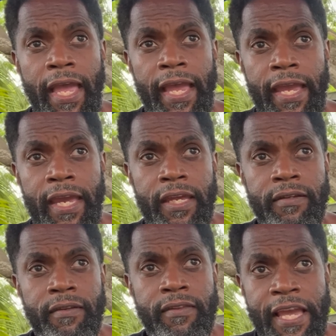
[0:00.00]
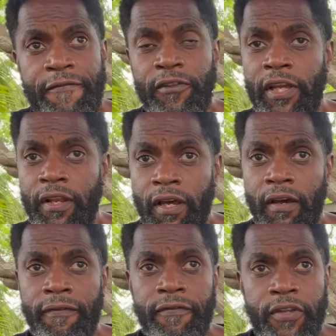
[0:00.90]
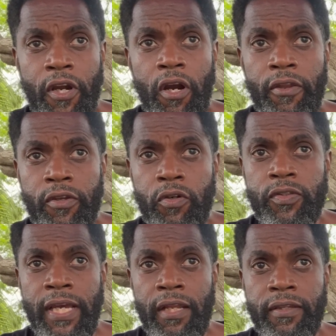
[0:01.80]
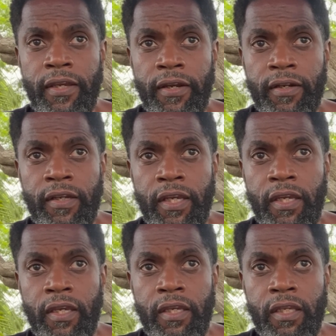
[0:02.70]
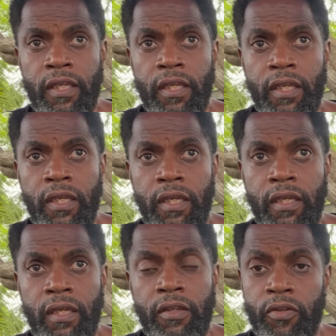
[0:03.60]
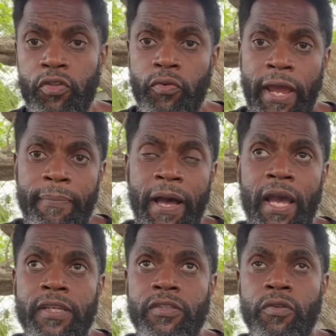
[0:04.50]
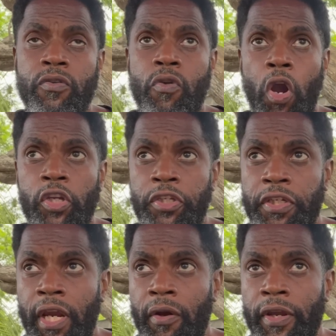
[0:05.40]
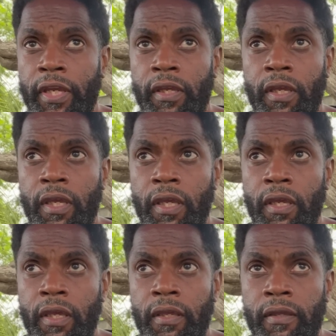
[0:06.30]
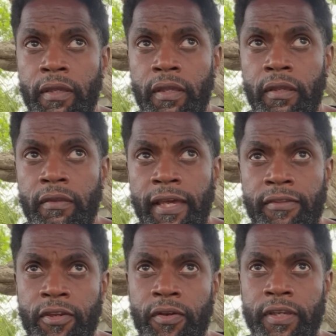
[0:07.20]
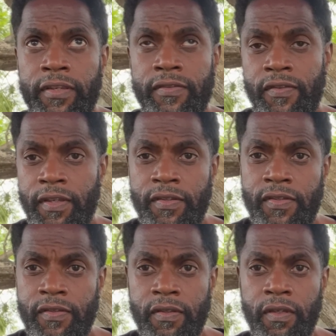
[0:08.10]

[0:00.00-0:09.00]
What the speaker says: And thankfully enough, there are those out there, those rabbis, who are sharing that there is this